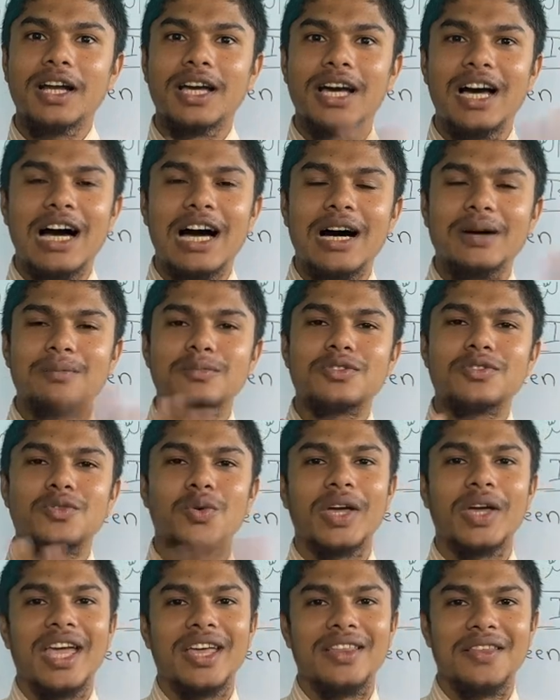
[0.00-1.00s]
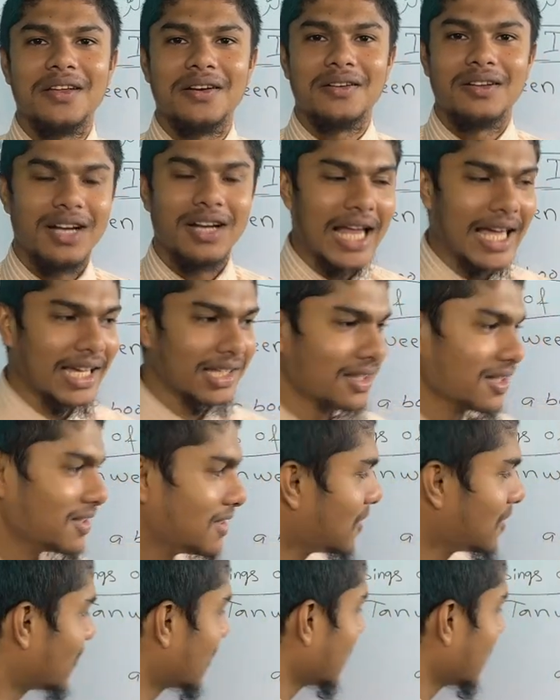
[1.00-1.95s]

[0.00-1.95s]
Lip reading: comes together like this. If